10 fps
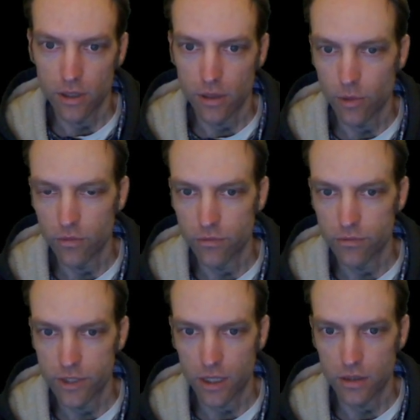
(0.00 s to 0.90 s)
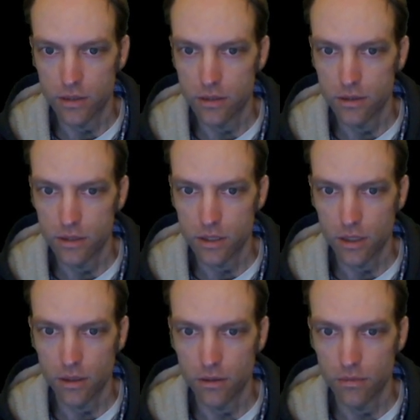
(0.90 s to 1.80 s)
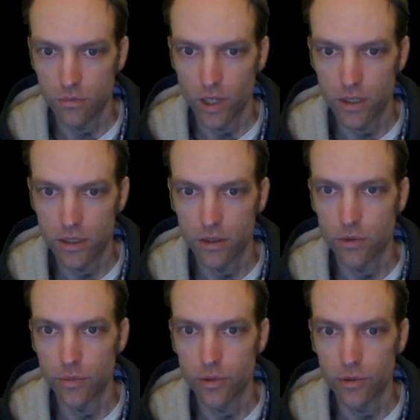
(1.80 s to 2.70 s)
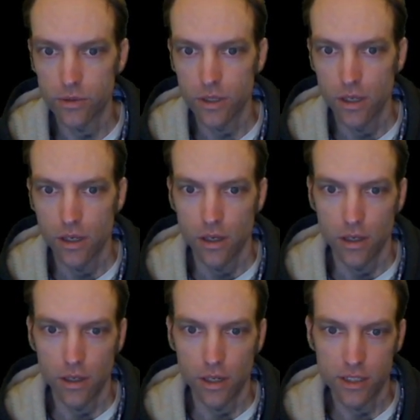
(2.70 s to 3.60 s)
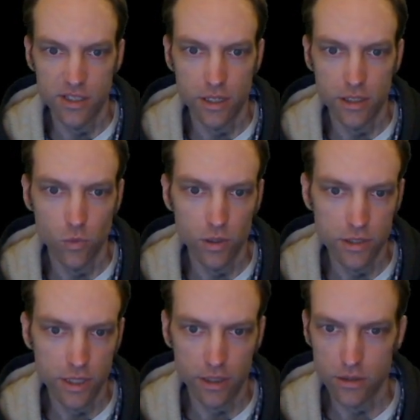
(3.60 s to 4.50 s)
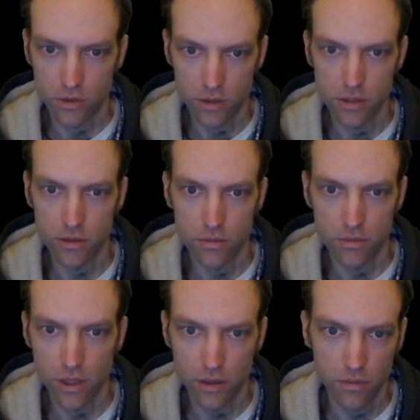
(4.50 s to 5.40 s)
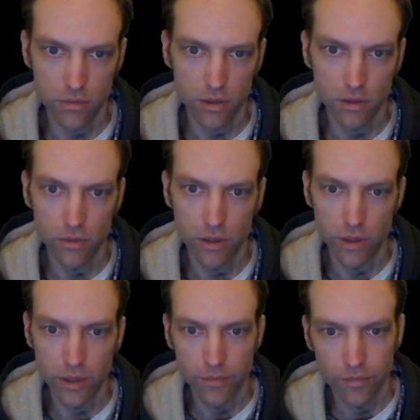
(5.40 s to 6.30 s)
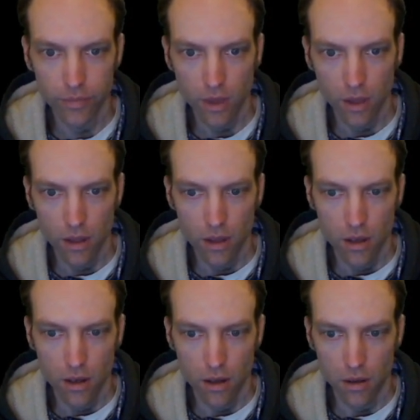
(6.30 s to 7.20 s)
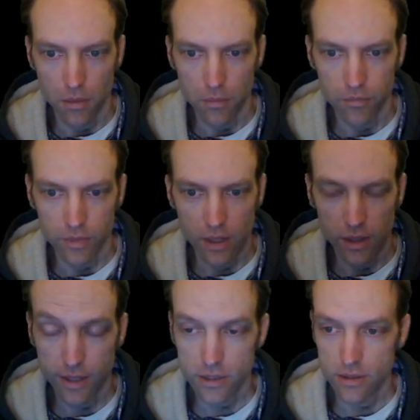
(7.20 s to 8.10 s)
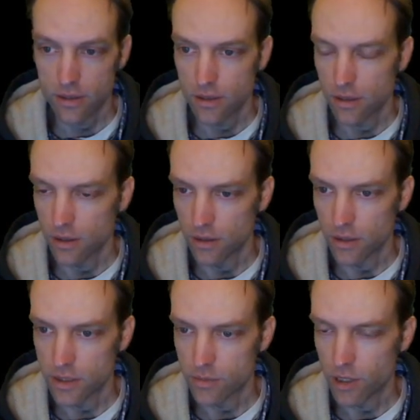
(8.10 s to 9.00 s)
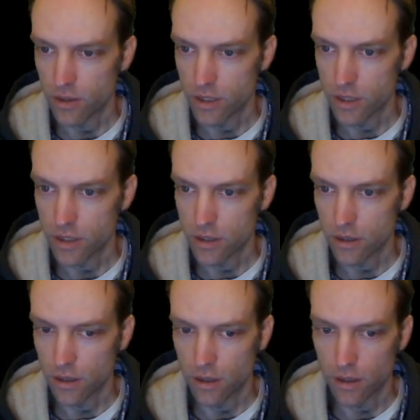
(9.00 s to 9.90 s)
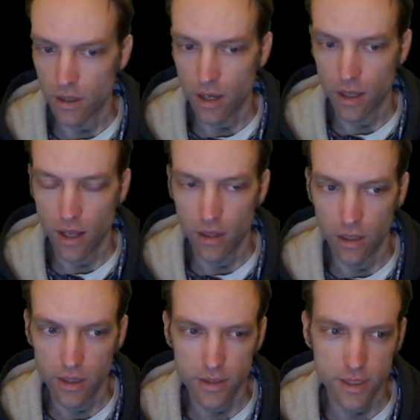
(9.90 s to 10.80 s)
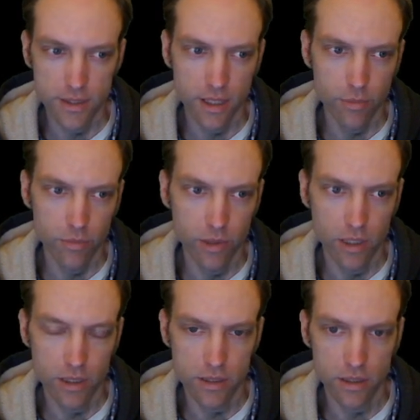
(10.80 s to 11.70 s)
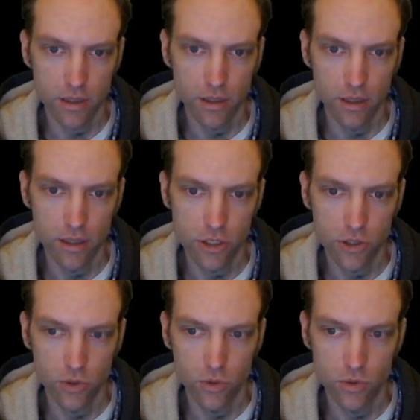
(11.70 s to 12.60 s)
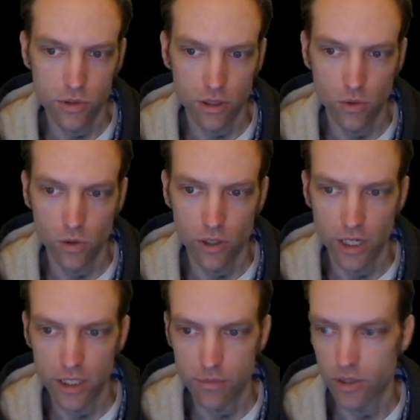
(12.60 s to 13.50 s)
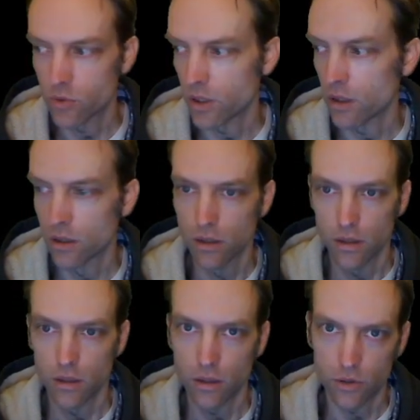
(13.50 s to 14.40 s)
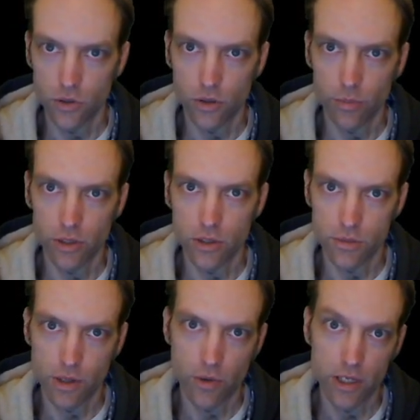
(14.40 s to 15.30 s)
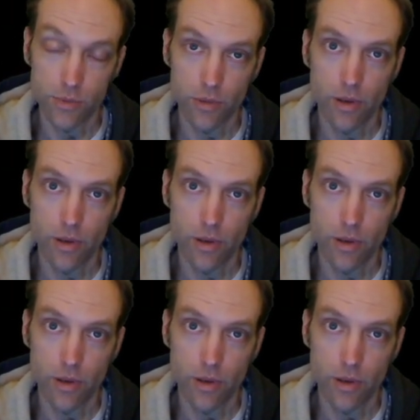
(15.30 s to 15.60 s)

the number of seconds it's gonna wait till it reboots. And I just set it to one second, so it does it right, you know, right away. Um, and that's, you know, that's about it. Uh, I, I, like this example because it it shows the coordination between, you know, two computers, my Raspberry